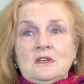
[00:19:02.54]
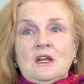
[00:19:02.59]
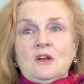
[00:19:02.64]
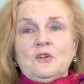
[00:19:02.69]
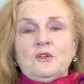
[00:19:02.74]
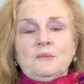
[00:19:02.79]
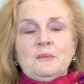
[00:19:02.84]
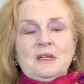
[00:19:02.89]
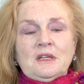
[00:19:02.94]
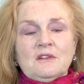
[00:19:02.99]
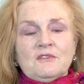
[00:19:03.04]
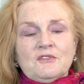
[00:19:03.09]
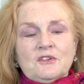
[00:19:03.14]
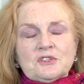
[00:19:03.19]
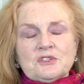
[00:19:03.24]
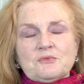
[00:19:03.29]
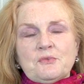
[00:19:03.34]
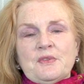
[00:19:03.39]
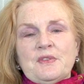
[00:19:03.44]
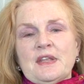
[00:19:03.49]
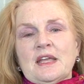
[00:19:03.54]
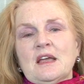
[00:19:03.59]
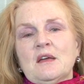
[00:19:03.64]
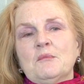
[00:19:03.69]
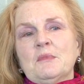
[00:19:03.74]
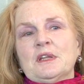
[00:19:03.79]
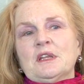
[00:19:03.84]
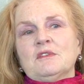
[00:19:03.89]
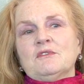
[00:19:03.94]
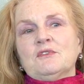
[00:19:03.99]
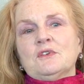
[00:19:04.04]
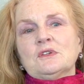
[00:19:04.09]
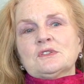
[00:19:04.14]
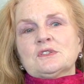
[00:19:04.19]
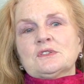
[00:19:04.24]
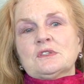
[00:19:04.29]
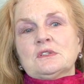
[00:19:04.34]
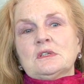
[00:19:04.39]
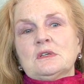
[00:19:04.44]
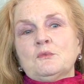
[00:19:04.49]
not only being the first with them, but the
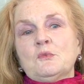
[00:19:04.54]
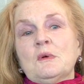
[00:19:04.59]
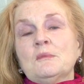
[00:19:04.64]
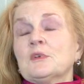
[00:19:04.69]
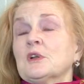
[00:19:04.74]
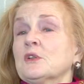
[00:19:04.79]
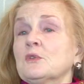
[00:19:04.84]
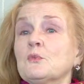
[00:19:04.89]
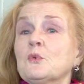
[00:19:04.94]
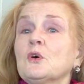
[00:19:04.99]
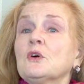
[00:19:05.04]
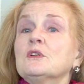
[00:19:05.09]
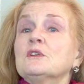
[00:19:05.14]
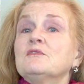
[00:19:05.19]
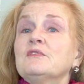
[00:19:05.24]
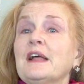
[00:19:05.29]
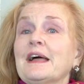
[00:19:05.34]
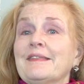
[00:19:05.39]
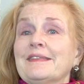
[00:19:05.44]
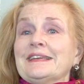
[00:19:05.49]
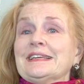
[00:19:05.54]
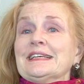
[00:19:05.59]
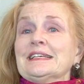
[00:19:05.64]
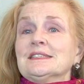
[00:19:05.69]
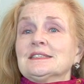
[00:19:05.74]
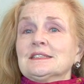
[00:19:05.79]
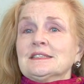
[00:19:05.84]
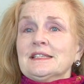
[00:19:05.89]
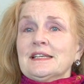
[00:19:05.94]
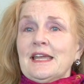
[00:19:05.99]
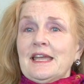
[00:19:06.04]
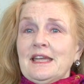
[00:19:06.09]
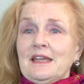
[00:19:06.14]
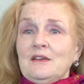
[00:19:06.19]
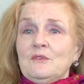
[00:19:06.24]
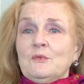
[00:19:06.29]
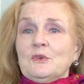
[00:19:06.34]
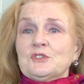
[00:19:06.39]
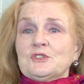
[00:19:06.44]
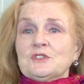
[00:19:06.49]
first woman in the world to fly the
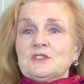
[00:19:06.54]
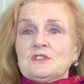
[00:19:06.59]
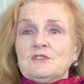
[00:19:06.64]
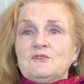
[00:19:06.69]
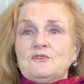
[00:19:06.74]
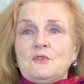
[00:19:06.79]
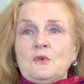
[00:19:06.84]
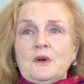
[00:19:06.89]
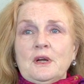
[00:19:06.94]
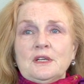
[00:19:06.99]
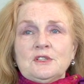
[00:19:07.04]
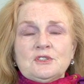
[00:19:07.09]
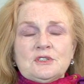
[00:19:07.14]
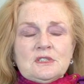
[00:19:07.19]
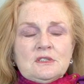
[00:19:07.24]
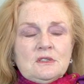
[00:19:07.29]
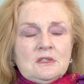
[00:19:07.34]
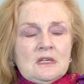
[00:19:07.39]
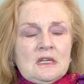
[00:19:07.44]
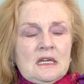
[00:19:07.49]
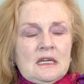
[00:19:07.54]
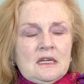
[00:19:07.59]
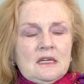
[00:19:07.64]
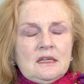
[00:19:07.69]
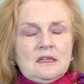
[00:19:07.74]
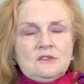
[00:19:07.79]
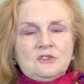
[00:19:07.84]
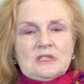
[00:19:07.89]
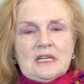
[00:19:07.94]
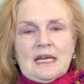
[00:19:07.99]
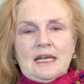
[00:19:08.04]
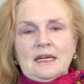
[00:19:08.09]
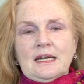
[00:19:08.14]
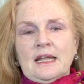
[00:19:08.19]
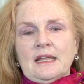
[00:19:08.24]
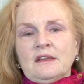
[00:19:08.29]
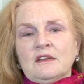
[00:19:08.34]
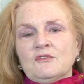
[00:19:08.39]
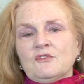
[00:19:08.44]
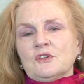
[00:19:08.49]
DC-8, which is a 4-engine jet,
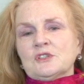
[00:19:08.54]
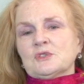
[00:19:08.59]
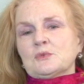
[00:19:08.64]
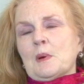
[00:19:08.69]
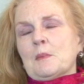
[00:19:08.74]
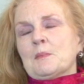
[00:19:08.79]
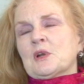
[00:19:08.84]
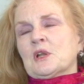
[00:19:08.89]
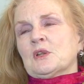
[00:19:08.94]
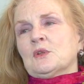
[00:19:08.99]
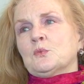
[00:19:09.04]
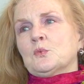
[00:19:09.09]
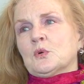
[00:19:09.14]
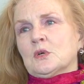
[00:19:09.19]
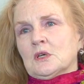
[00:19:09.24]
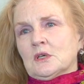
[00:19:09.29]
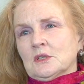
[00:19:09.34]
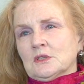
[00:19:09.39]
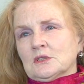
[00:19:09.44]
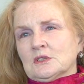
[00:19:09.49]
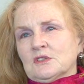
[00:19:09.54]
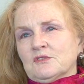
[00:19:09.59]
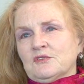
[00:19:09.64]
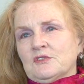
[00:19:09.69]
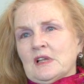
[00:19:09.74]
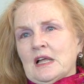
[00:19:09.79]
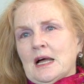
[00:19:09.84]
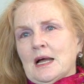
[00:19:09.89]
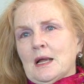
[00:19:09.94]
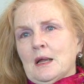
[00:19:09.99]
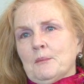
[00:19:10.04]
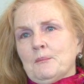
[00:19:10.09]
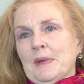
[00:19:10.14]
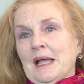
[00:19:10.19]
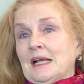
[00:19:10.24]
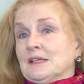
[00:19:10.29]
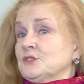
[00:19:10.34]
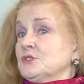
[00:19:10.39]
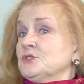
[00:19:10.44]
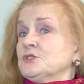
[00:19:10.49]
and the first woman in the world to fly
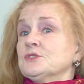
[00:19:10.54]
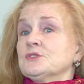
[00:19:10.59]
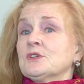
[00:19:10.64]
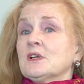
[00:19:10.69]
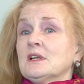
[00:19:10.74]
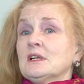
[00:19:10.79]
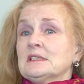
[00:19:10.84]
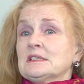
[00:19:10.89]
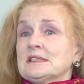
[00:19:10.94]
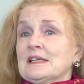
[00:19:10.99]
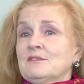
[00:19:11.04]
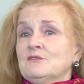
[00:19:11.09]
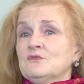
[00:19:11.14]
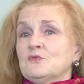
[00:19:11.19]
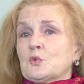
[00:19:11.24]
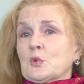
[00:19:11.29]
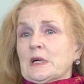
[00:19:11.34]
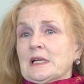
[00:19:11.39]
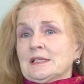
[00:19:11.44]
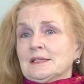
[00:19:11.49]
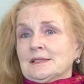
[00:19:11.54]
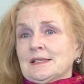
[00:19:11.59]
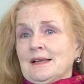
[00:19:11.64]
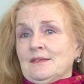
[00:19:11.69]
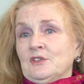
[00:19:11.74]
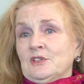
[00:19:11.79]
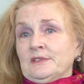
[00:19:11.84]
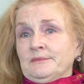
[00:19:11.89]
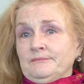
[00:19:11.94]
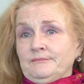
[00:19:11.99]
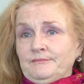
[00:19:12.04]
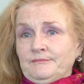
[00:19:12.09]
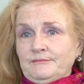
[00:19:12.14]
passengers on a 747.